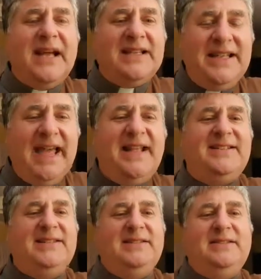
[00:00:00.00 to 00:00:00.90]
and
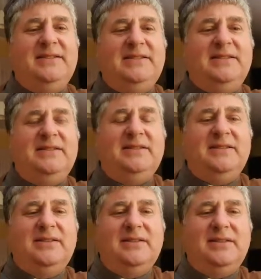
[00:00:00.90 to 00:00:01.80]
yet
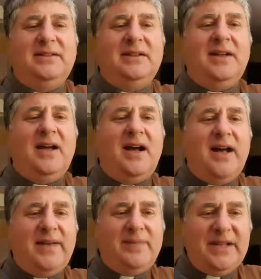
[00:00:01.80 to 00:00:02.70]

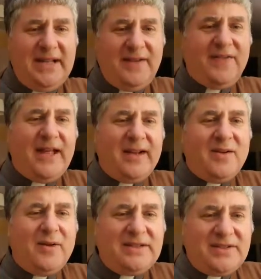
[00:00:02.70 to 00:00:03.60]
I believe
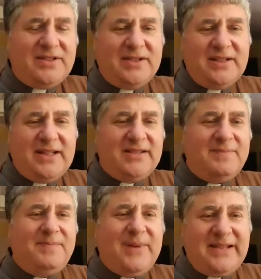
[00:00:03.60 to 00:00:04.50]
that question
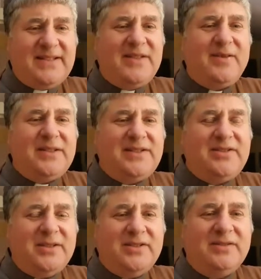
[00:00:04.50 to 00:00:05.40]
is a better
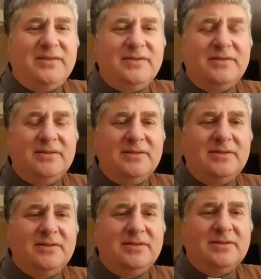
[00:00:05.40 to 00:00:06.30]
question
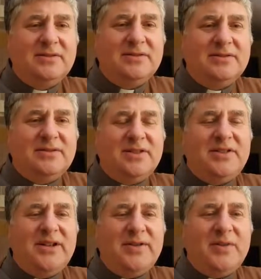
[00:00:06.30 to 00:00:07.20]

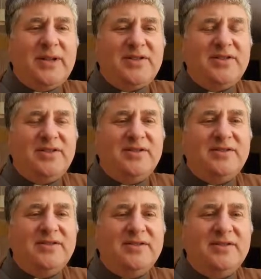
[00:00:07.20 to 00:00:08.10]
than no
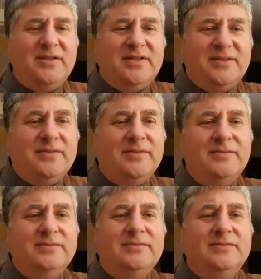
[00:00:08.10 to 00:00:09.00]
questions at
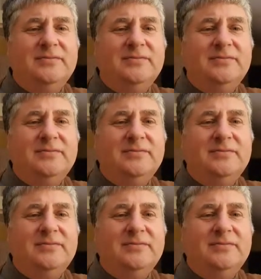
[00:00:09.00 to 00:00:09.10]
all.